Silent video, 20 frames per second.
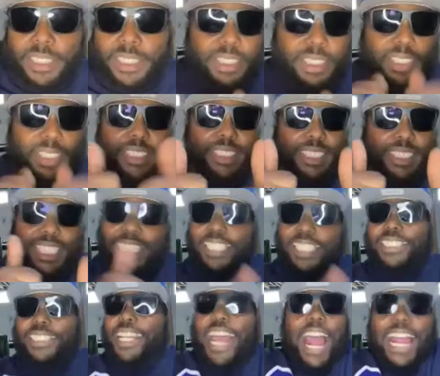is
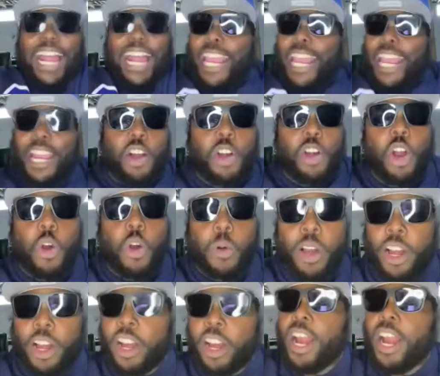is I can't go
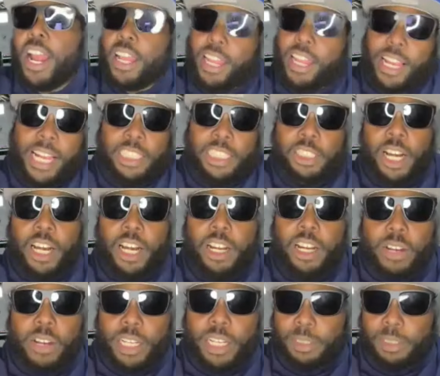nowhere. Like I try to
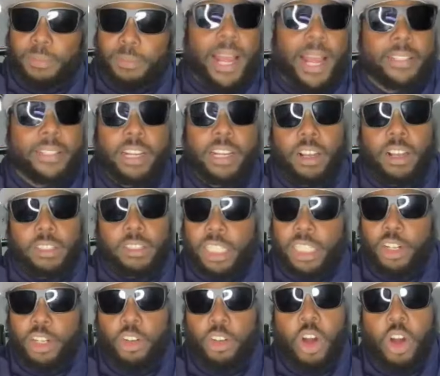go get some hot dogs
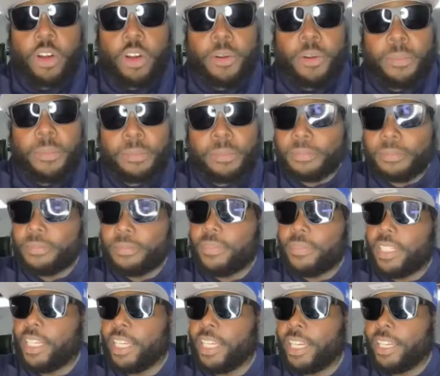at Kroger,
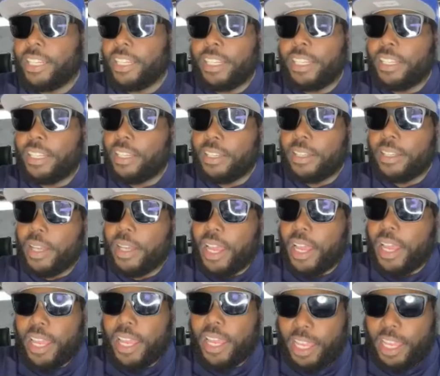and
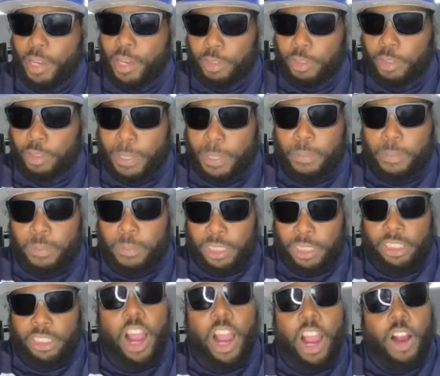it was people
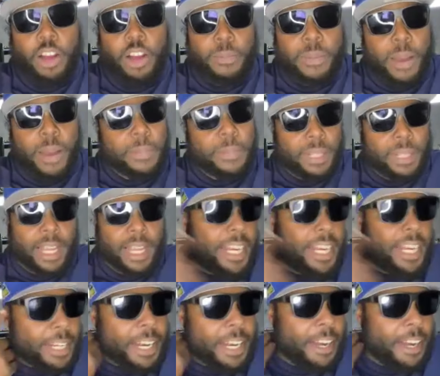just talking about me like I
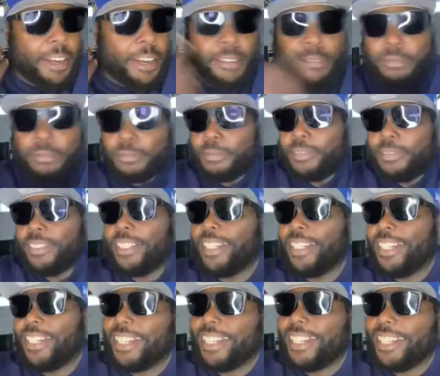didn't hear it
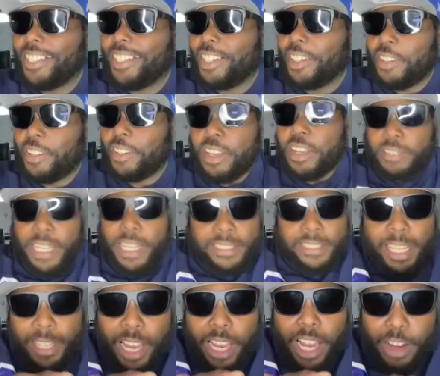you know, that's
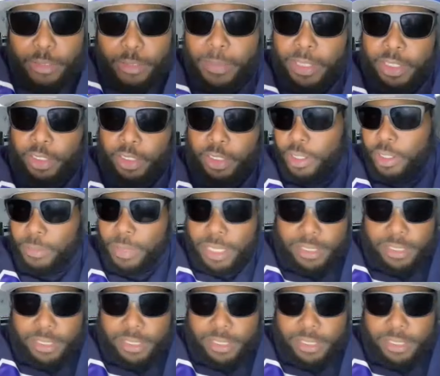that guy from Instagram.